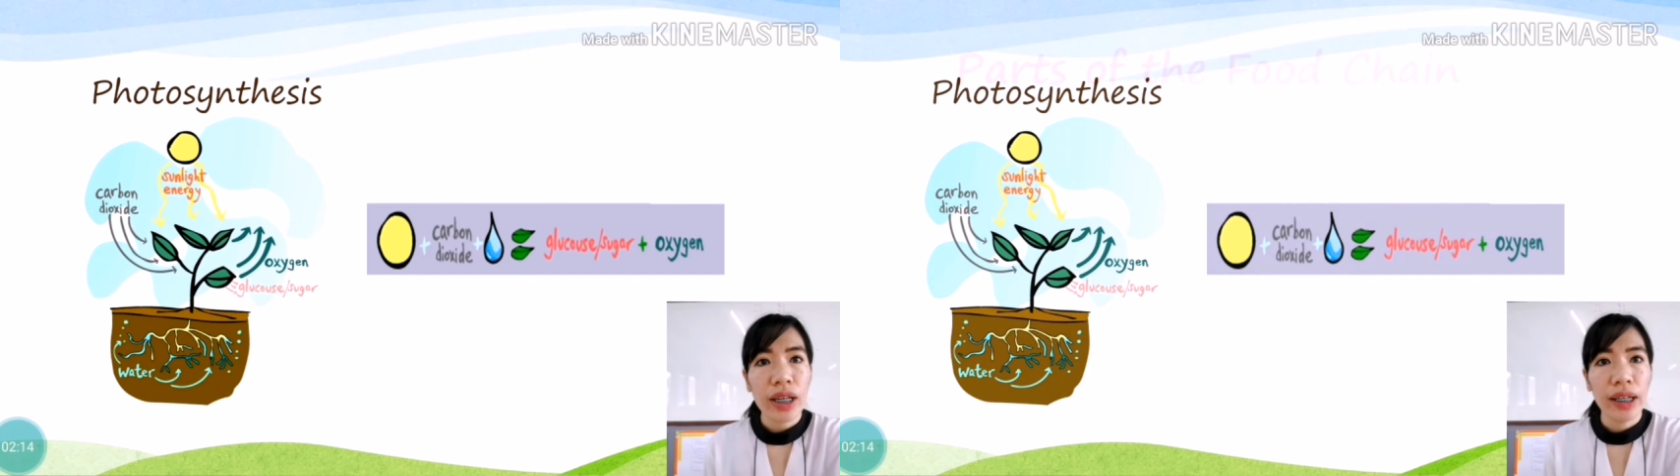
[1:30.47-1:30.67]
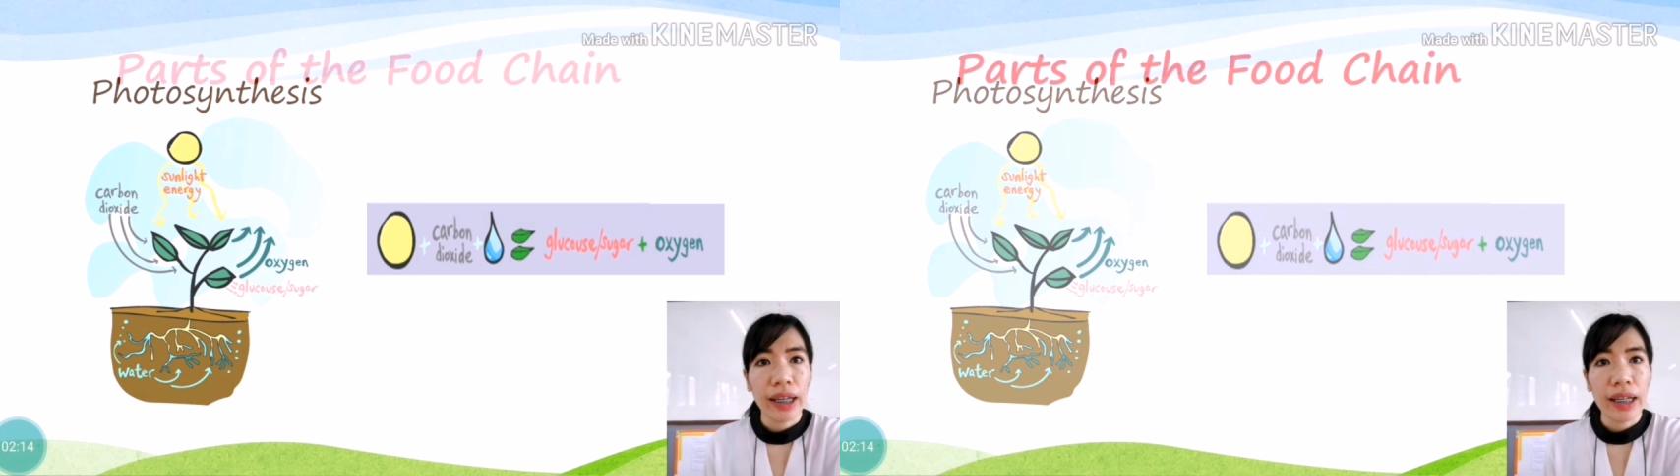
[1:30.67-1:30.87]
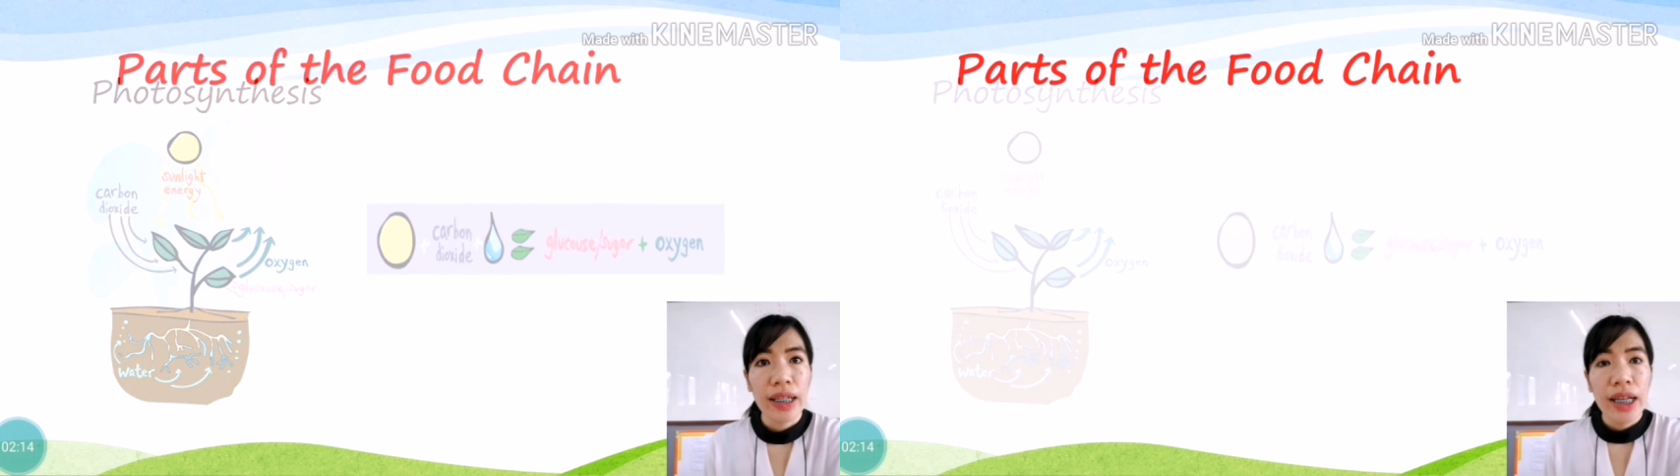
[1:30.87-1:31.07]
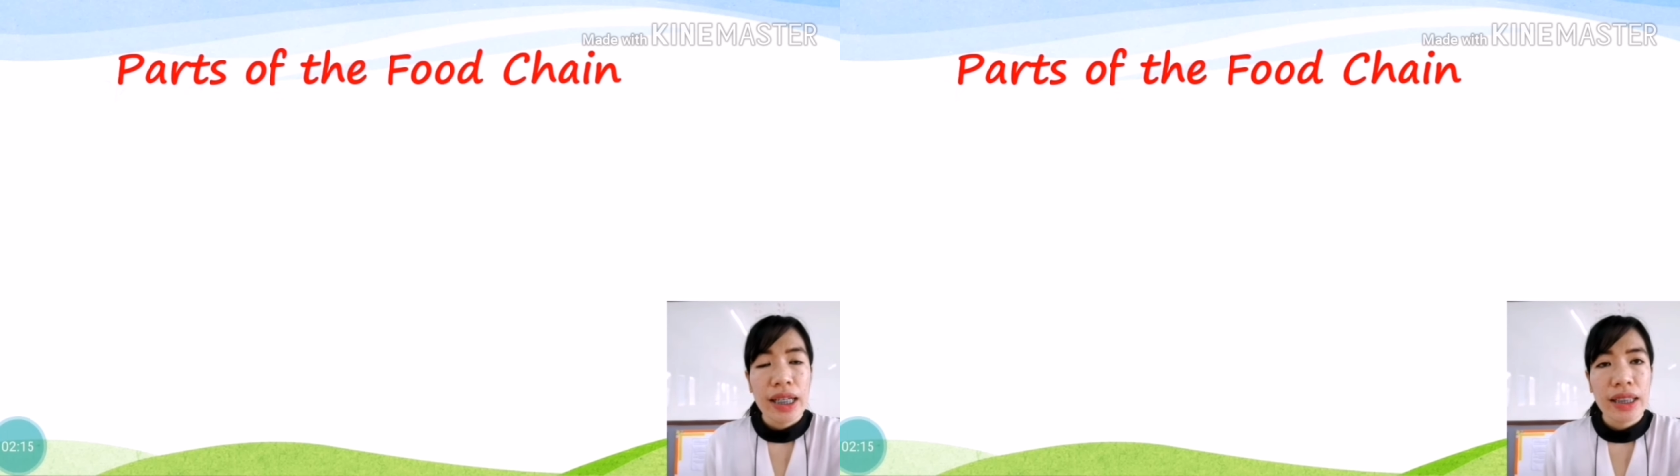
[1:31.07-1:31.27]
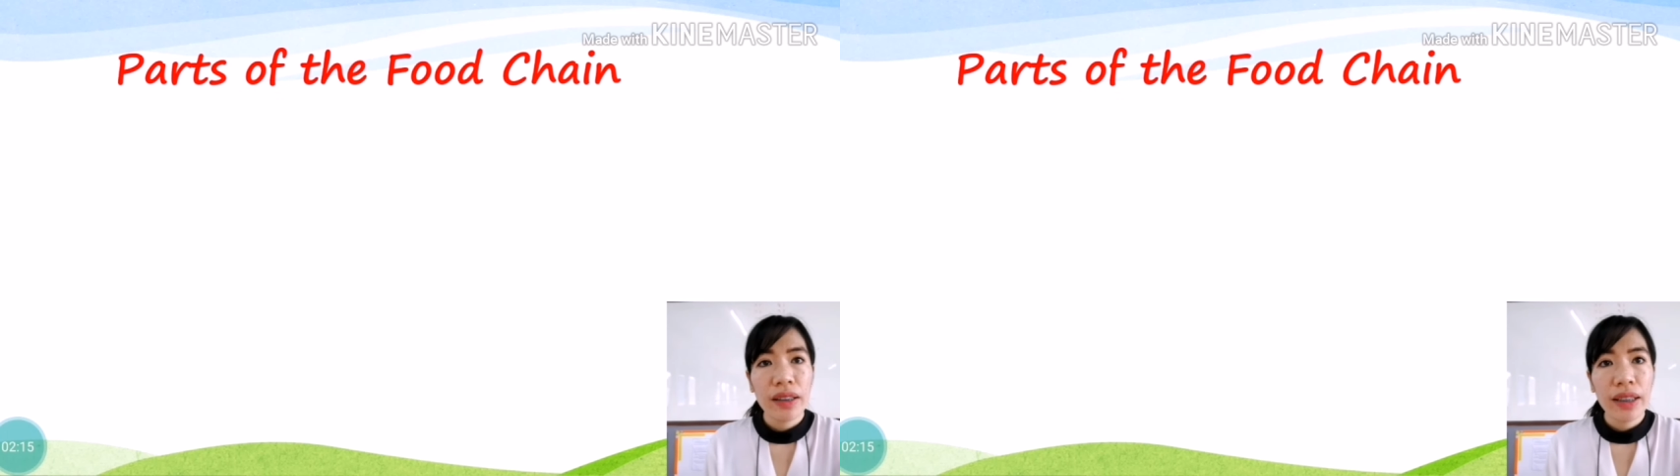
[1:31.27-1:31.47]
Okay,
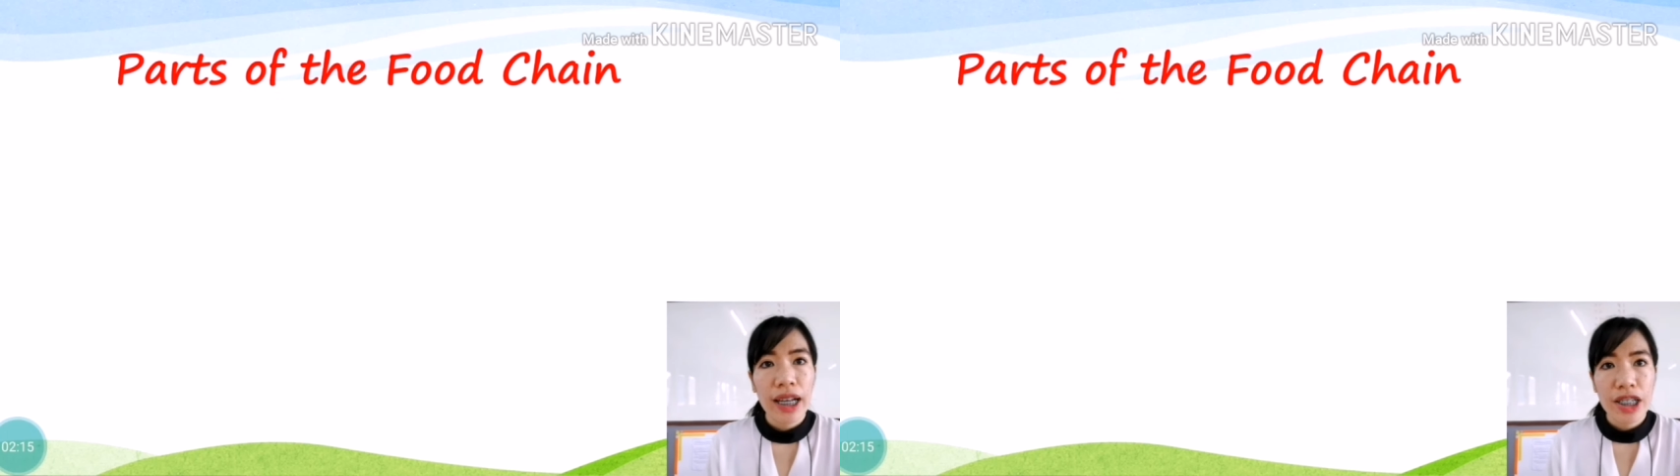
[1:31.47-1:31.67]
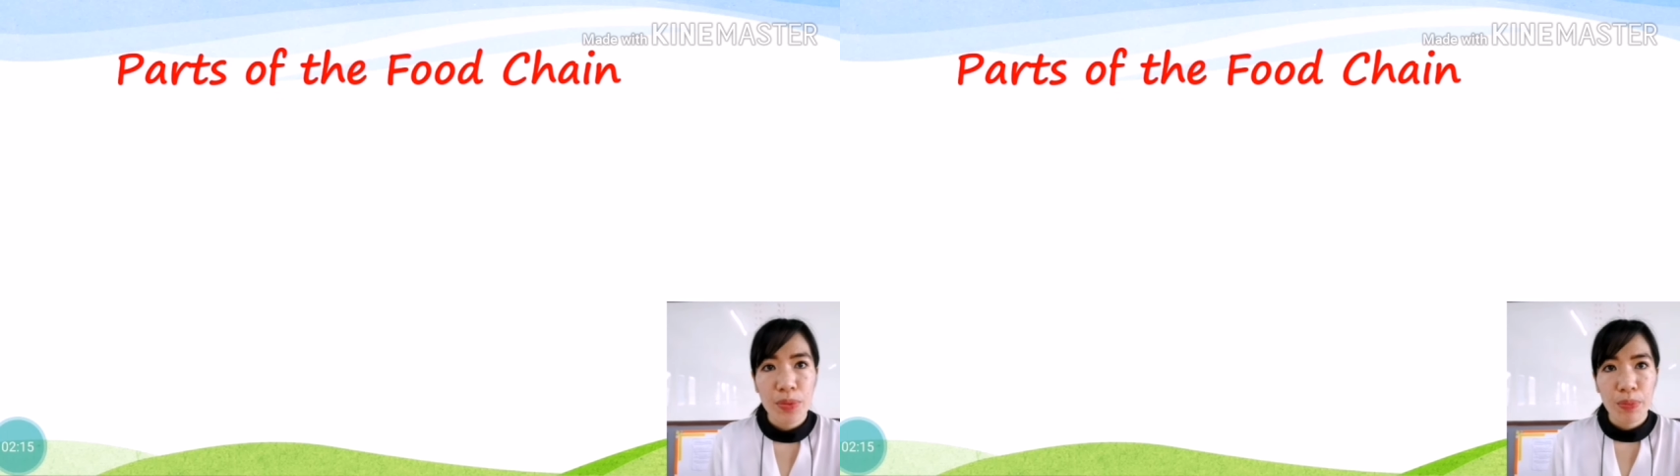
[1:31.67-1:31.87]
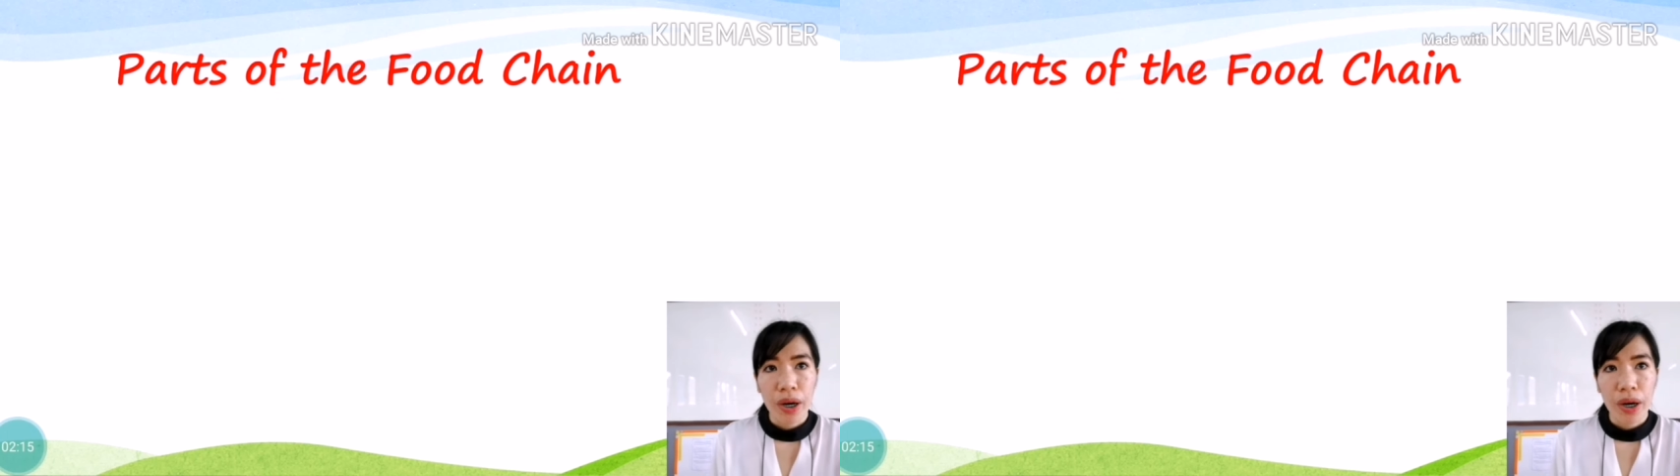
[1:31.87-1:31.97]
so the next